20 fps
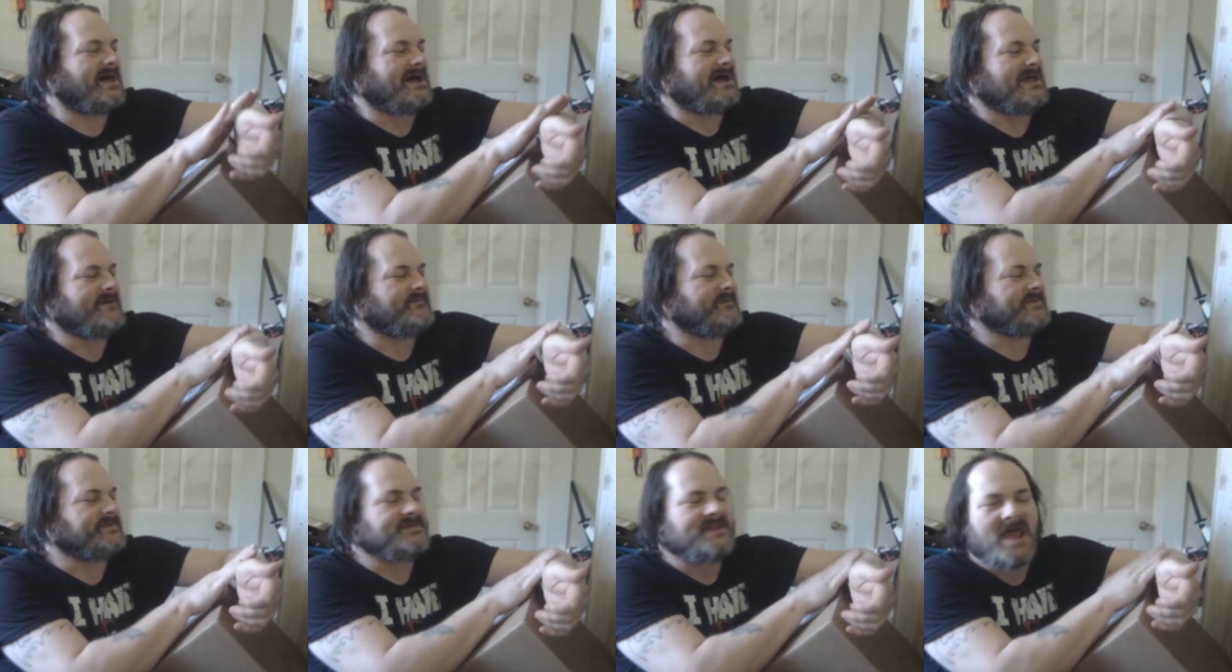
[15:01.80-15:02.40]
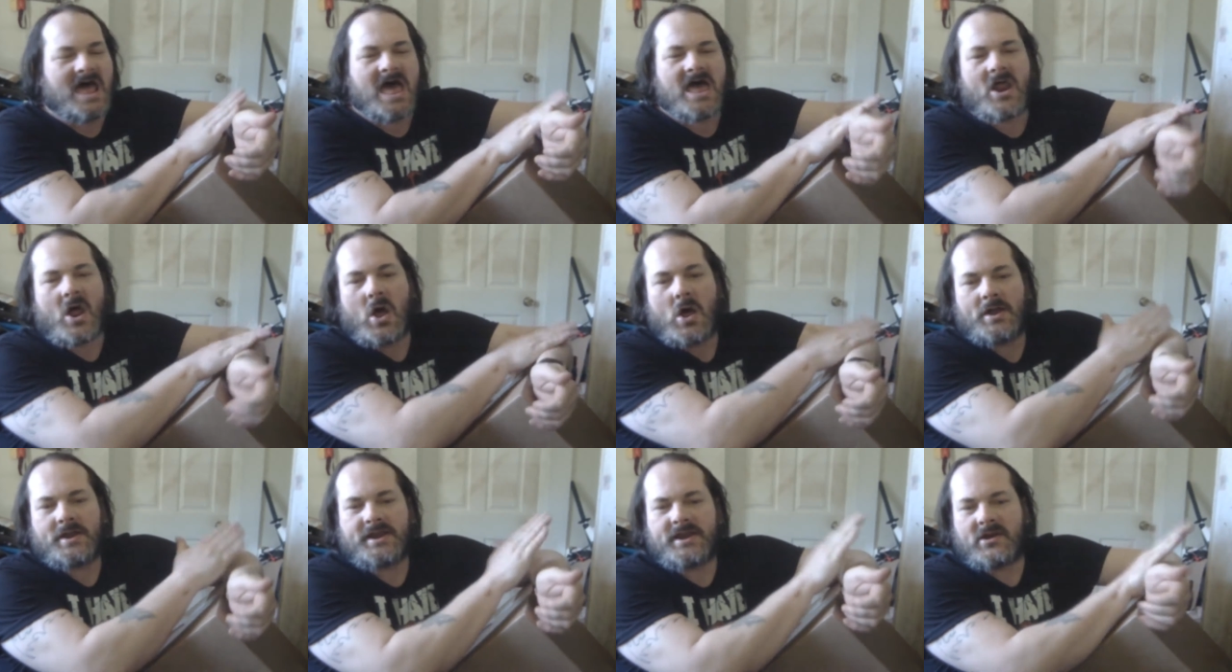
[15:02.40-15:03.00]
it's not
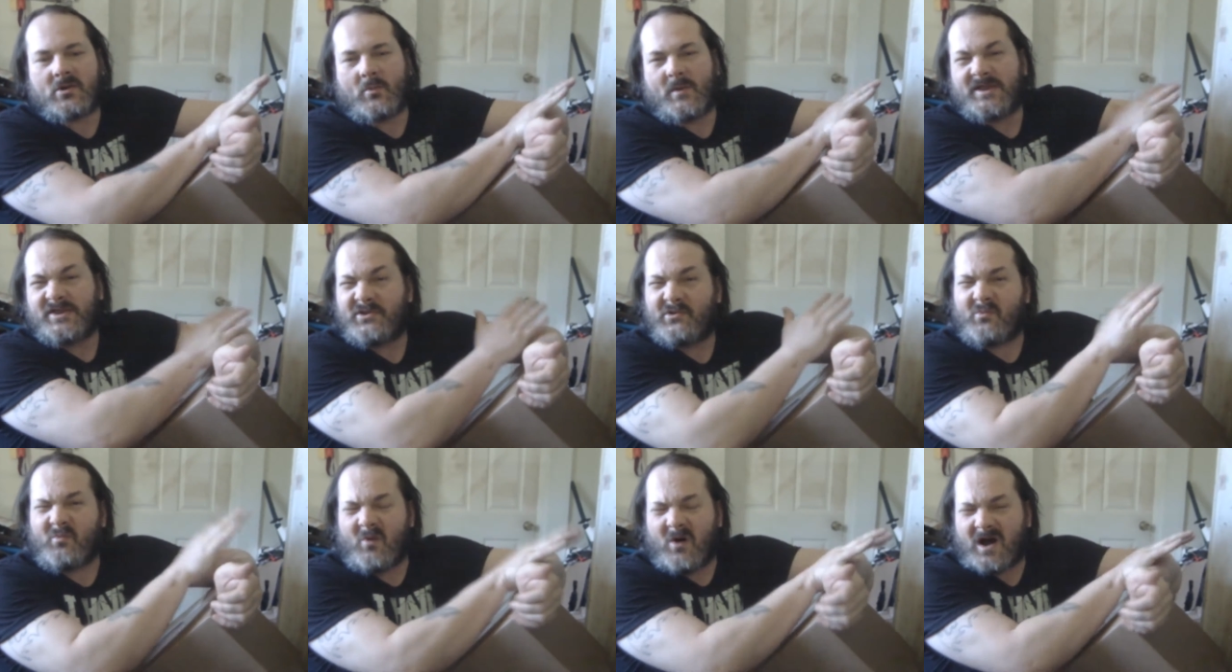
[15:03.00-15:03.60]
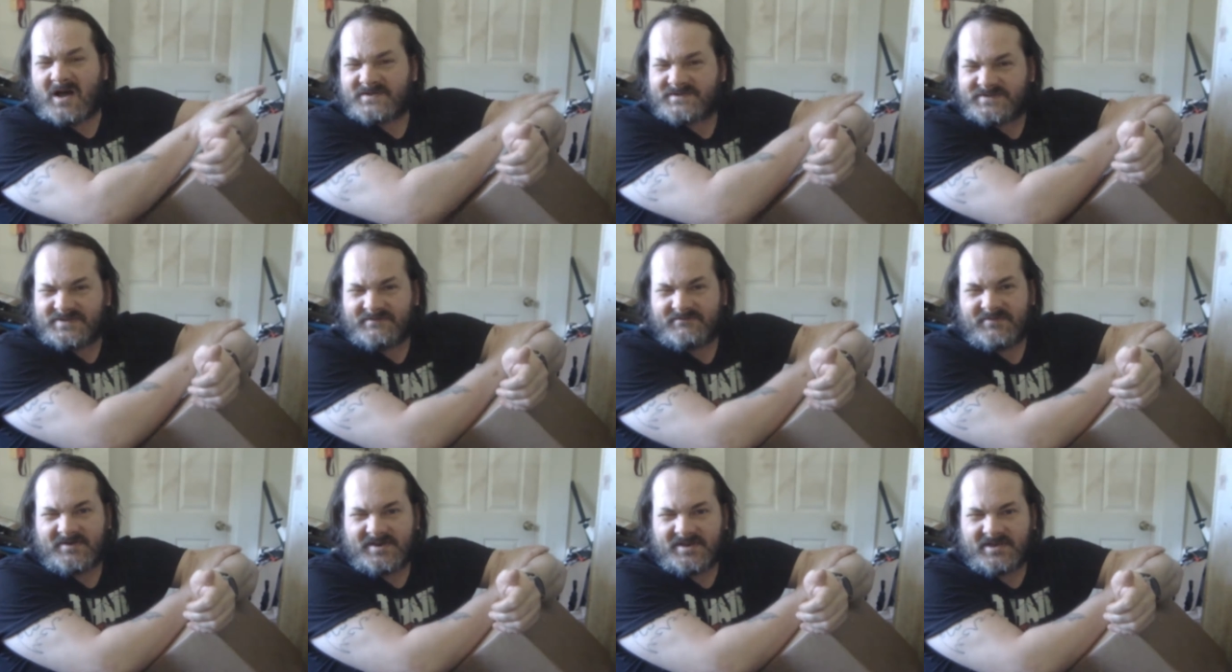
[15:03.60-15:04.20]
on here when you watch the
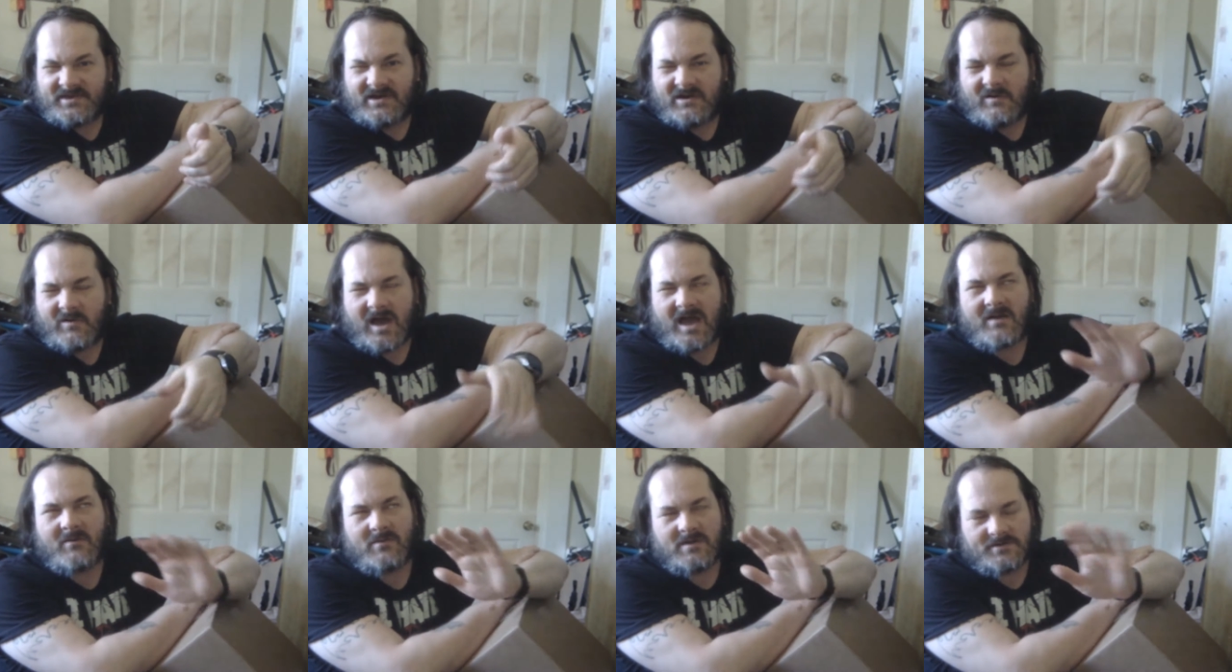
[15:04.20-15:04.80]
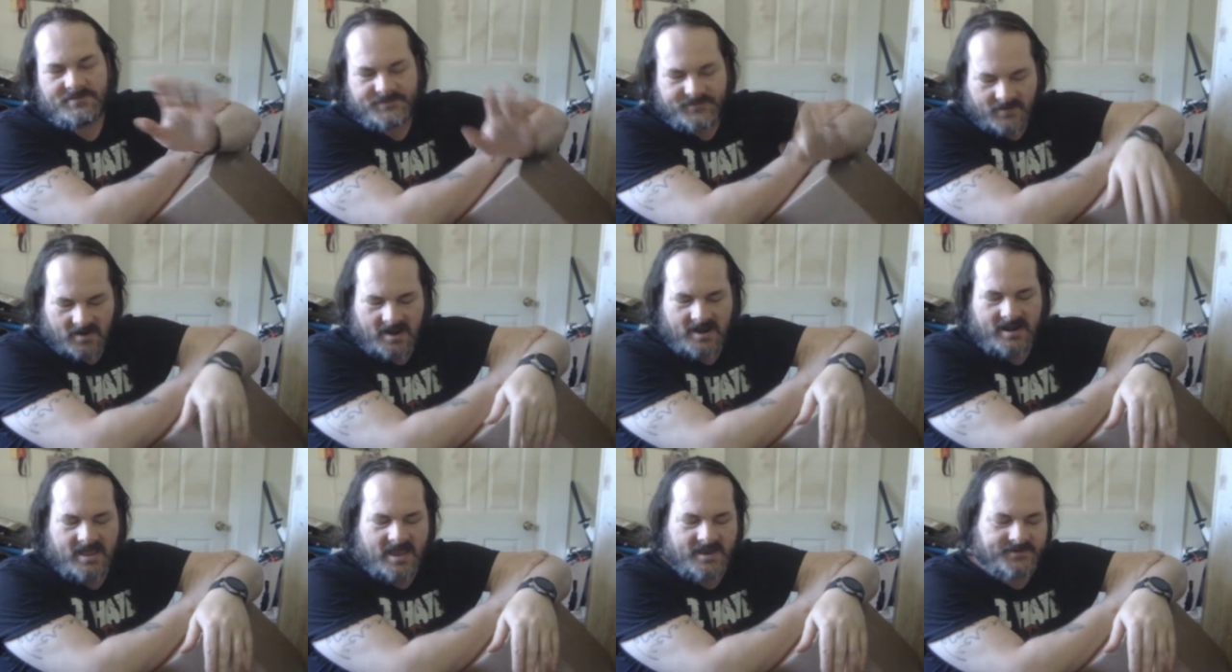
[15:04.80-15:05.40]
video, I will
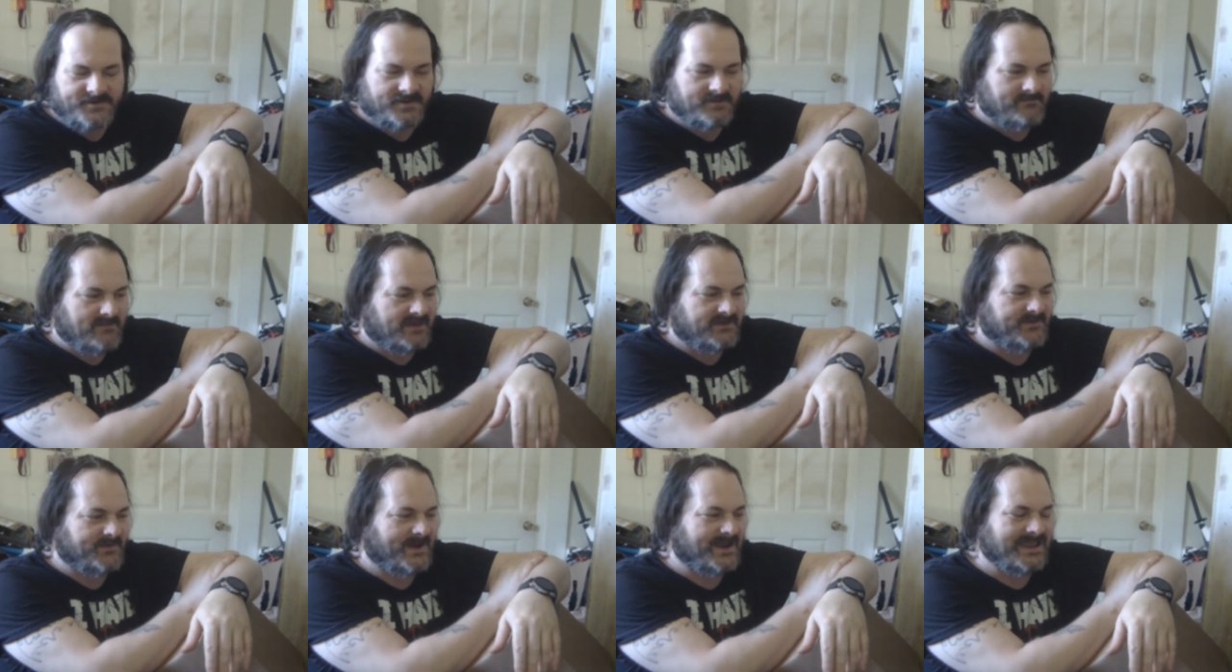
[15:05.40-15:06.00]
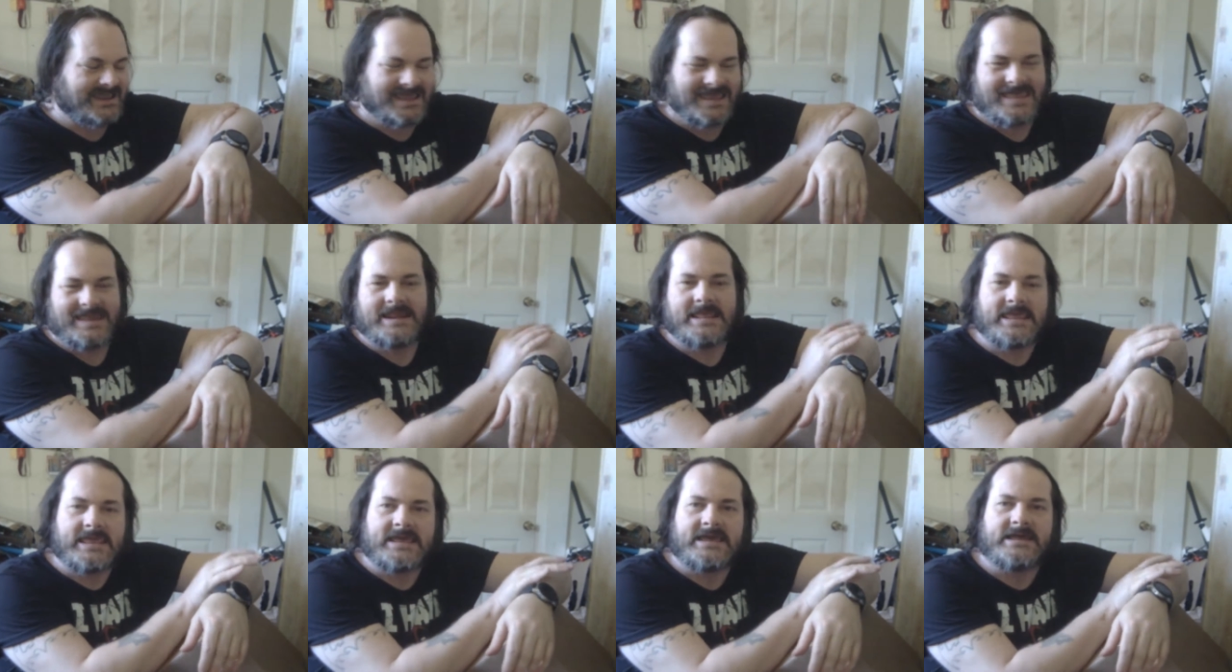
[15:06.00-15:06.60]
try to actually make sure I get
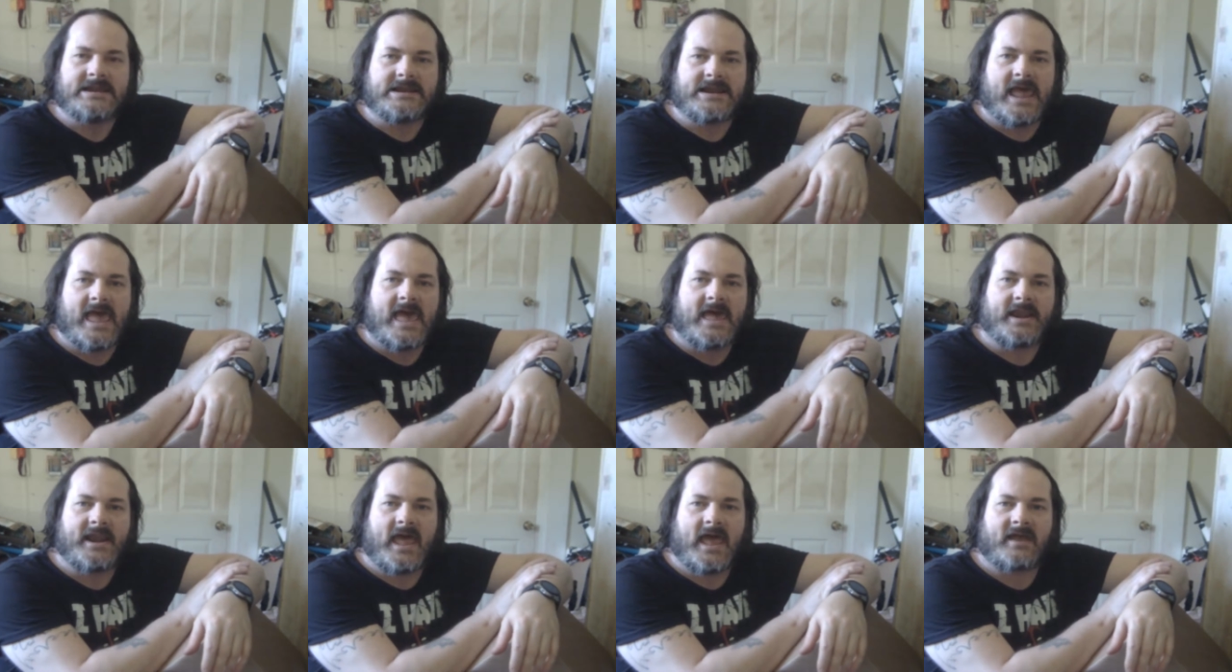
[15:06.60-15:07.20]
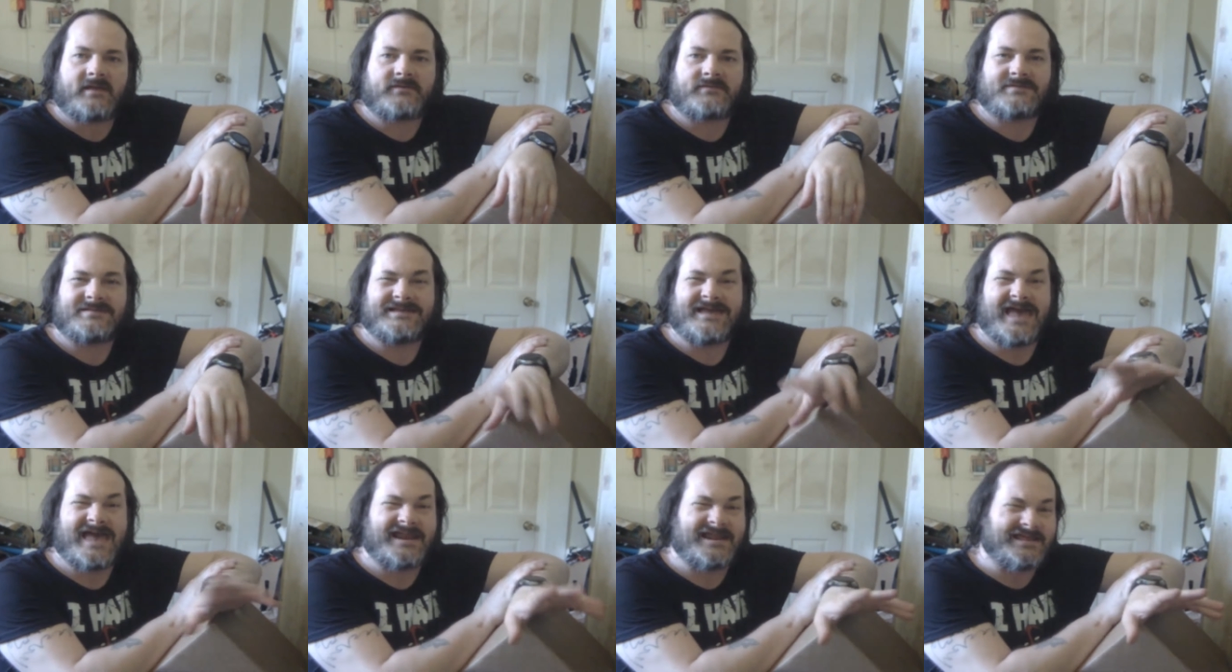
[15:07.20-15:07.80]
in and
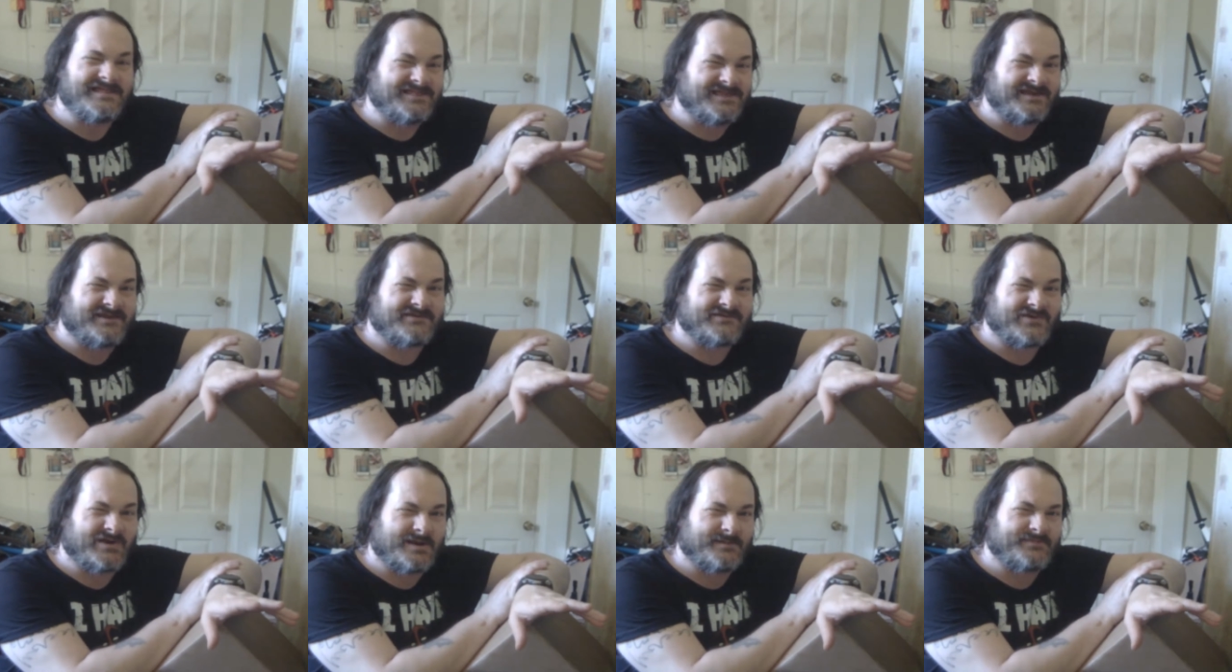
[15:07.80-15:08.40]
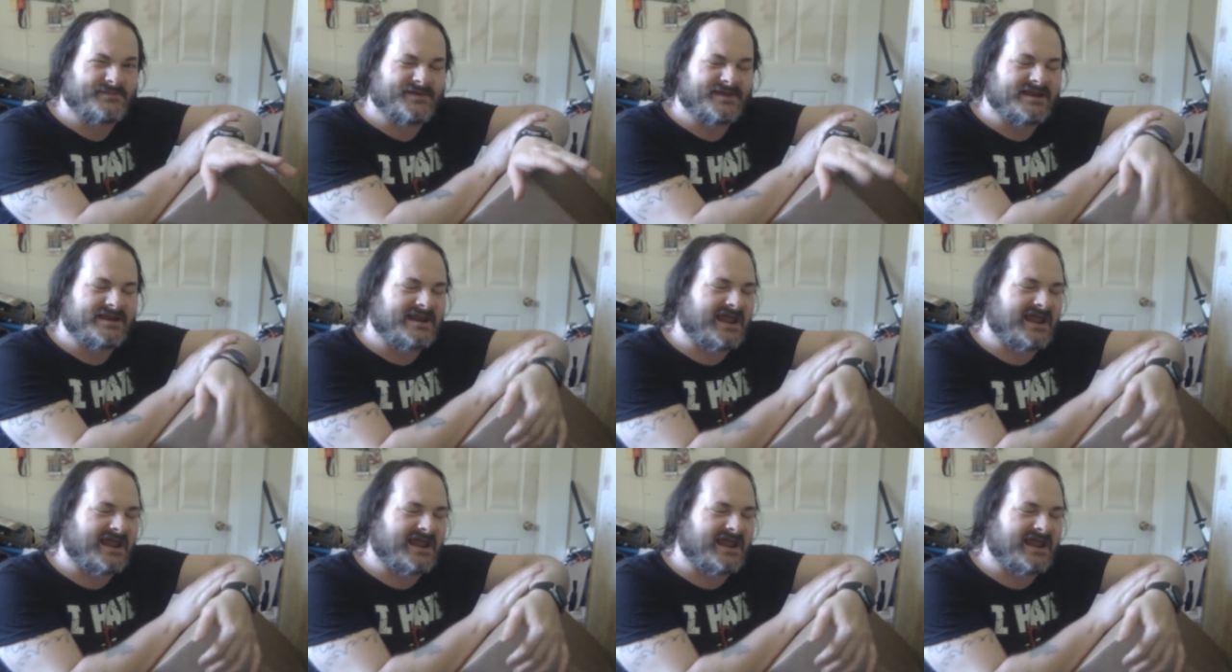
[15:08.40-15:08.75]
actually edit the description.